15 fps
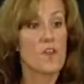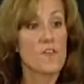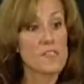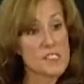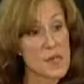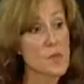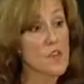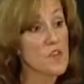
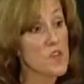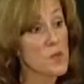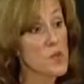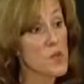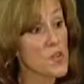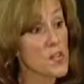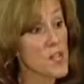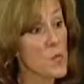Some of the
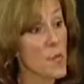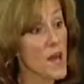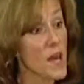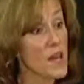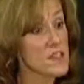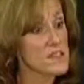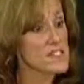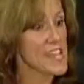community
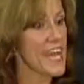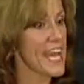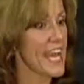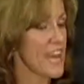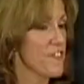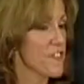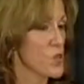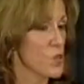wells, I
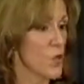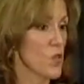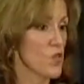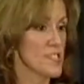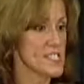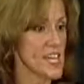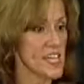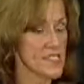have in a
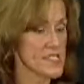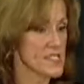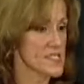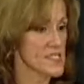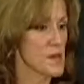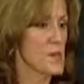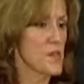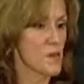Rolodex,
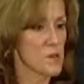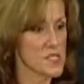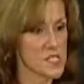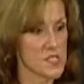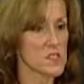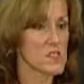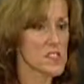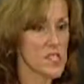some of the
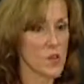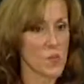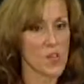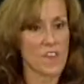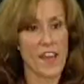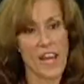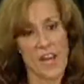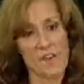results that we've
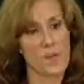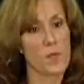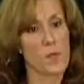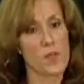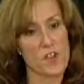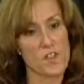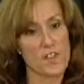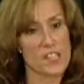had from
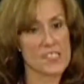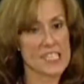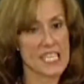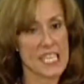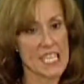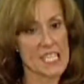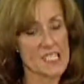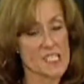previous
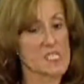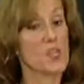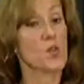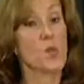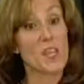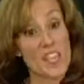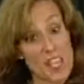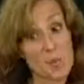kits.
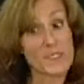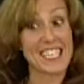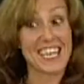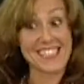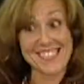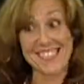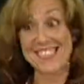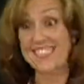We keep
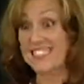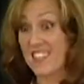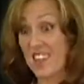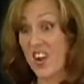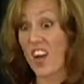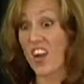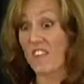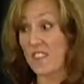test kits in our
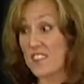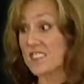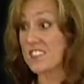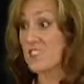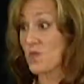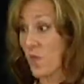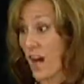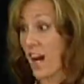office
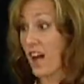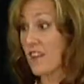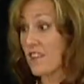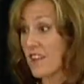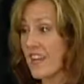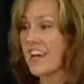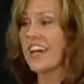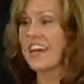as well.
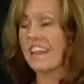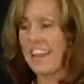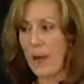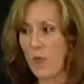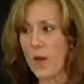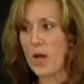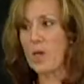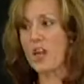That
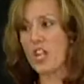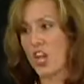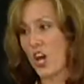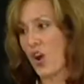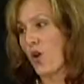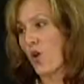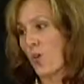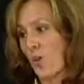way we
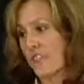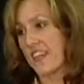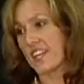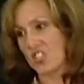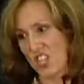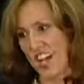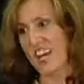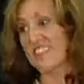know what that
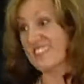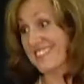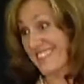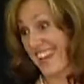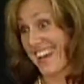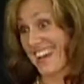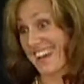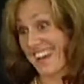child's
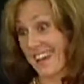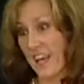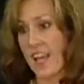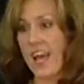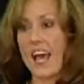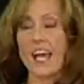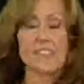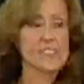getting.
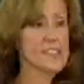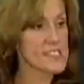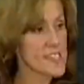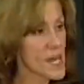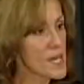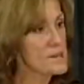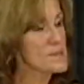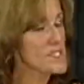And
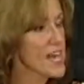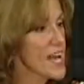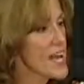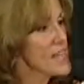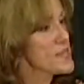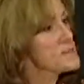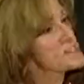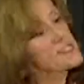
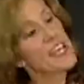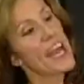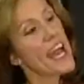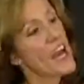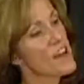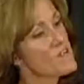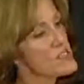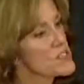sometimes they
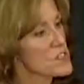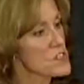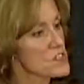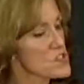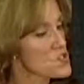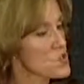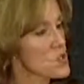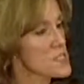have certain
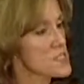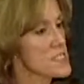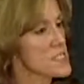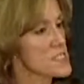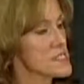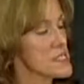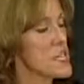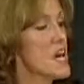
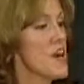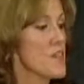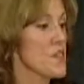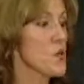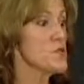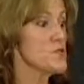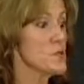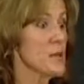sources,
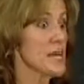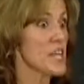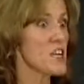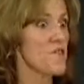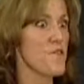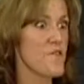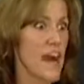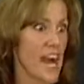those big
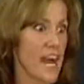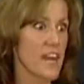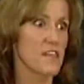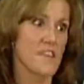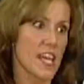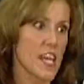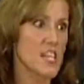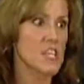
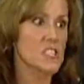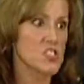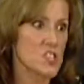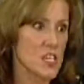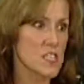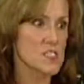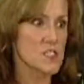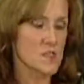5-gallon
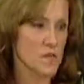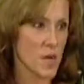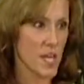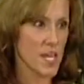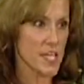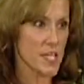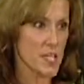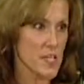jugs of
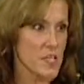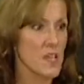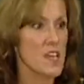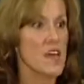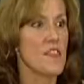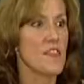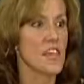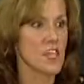water
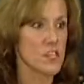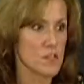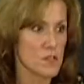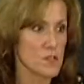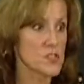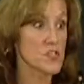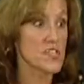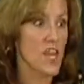that
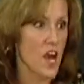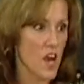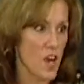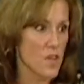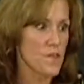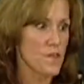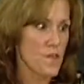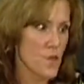usually
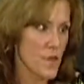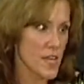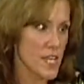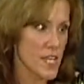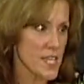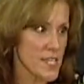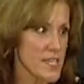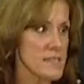aren't
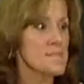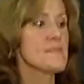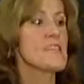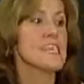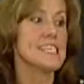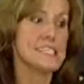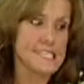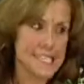fluoridated.
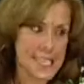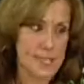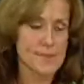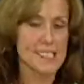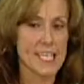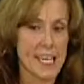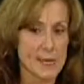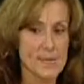
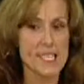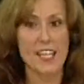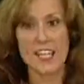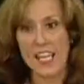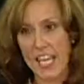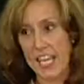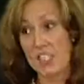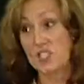Sometimes on
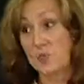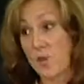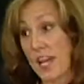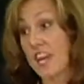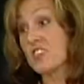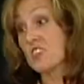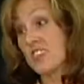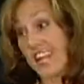occasion we
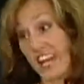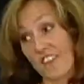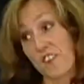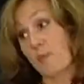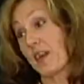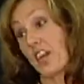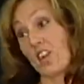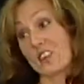actually have the
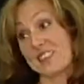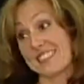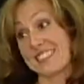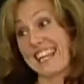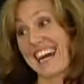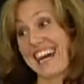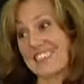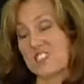parents
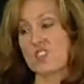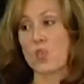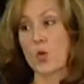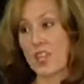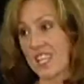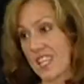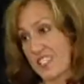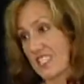test or
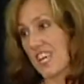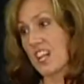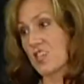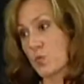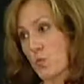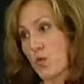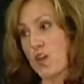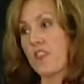get in
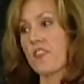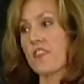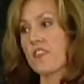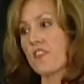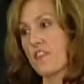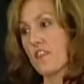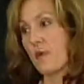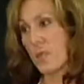touch with
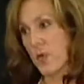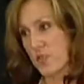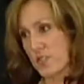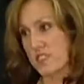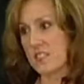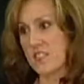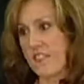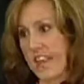the
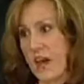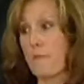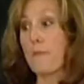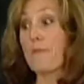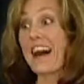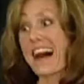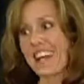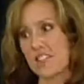person that
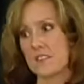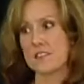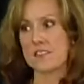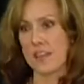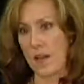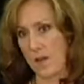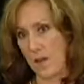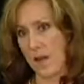bottles
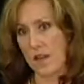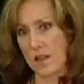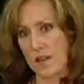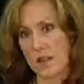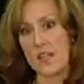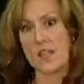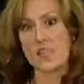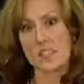that water.
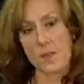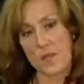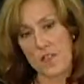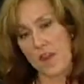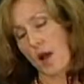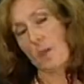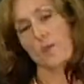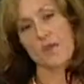Some of the
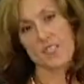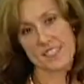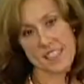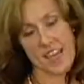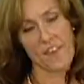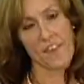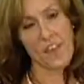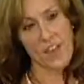companies
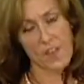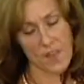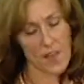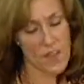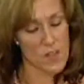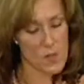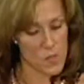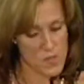have that
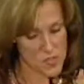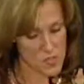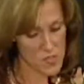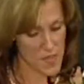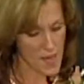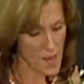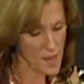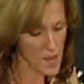available to
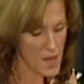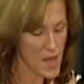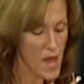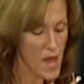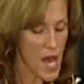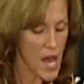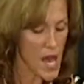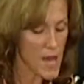them.
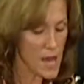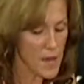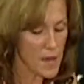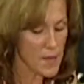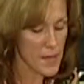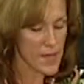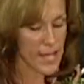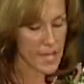
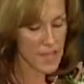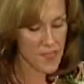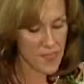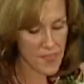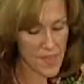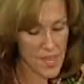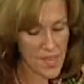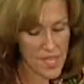
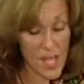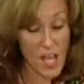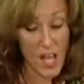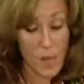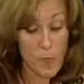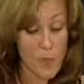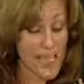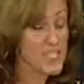And then
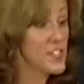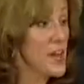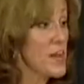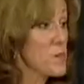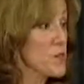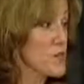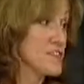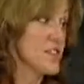
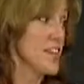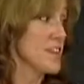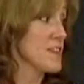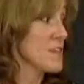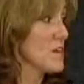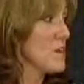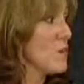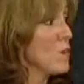bedtime routine.
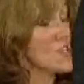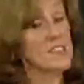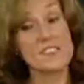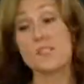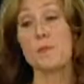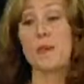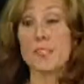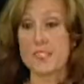What is
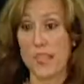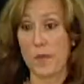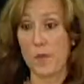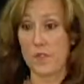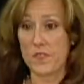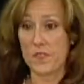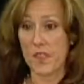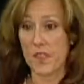the bedtime
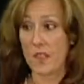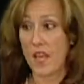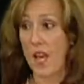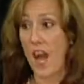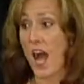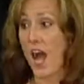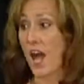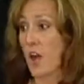routine?
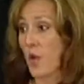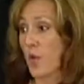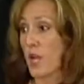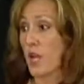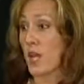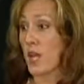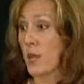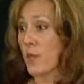Are
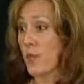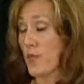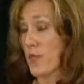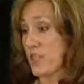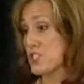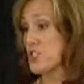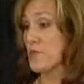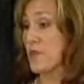we
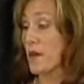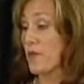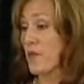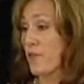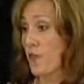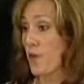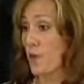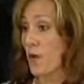brushing right
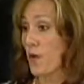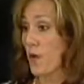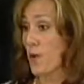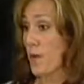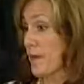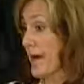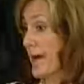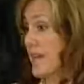before we go
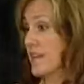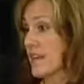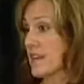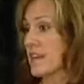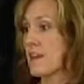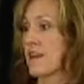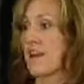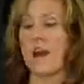to bed?
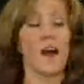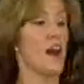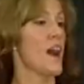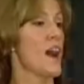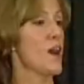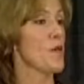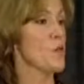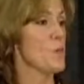
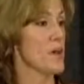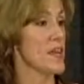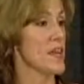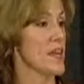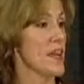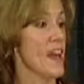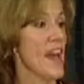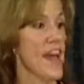Are
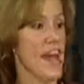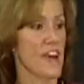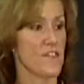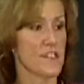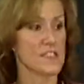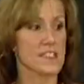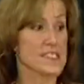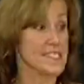we
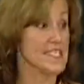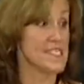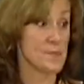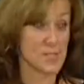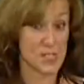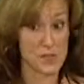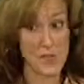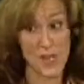having
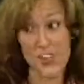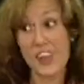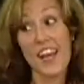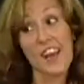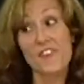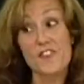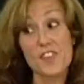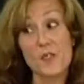sips of milk
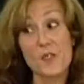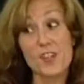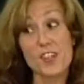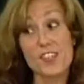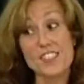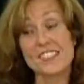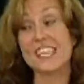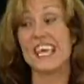
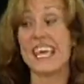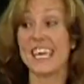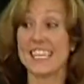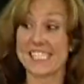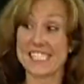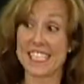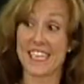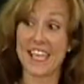afterwards?
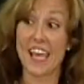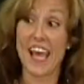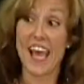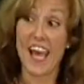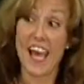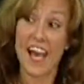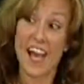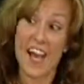Is it
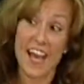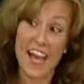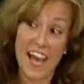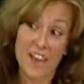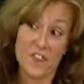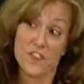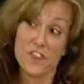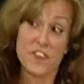
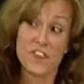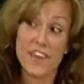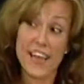after their